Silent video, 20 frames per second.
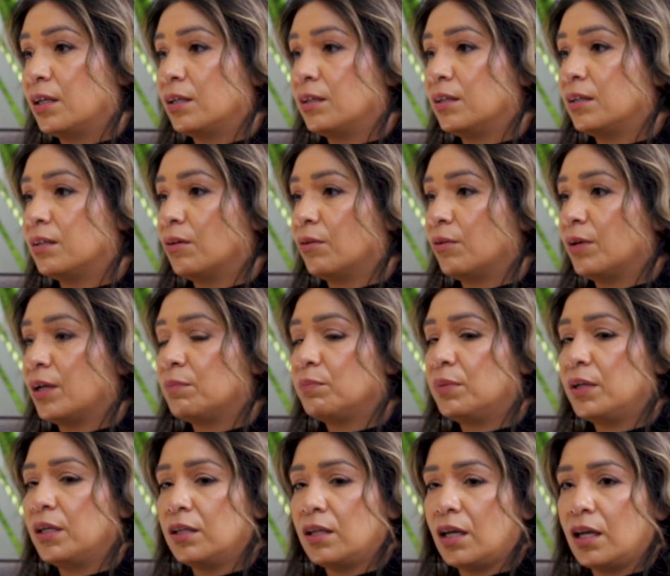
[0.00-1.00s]
And
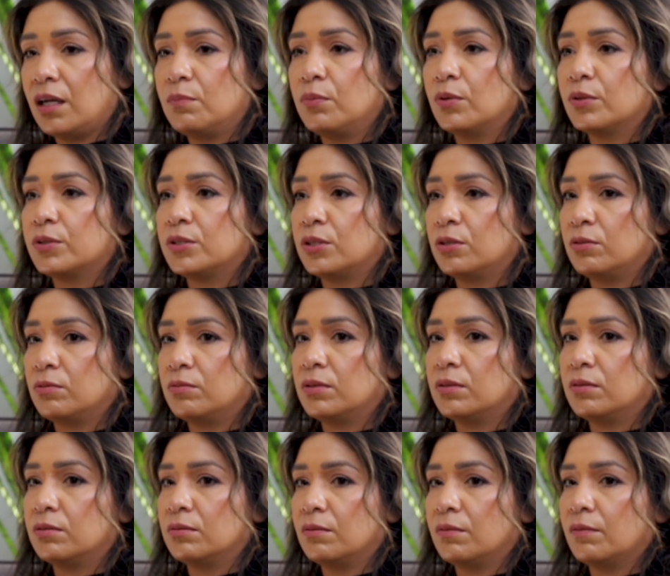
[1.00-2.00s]
being able to
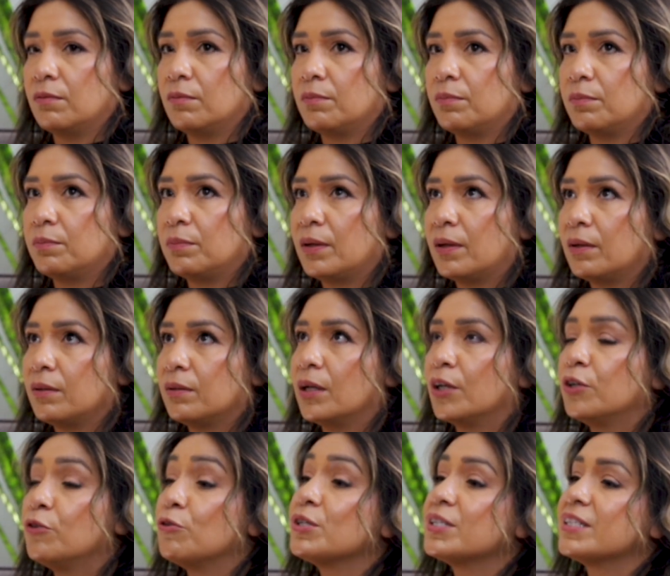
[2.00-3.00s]

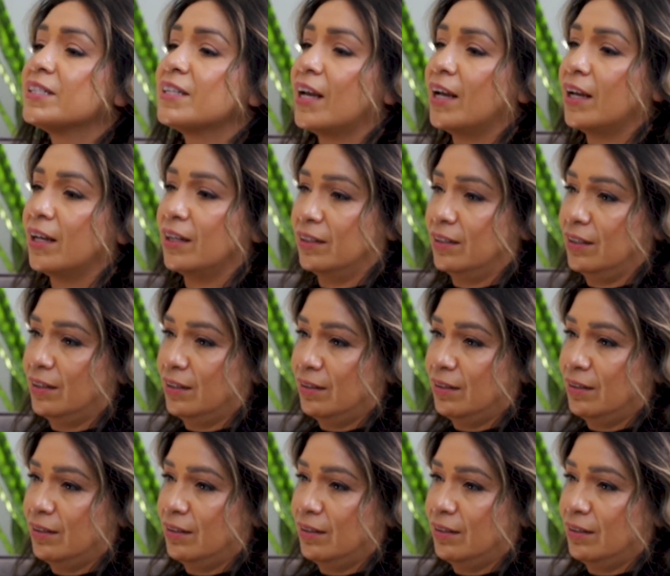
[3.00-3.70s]
understand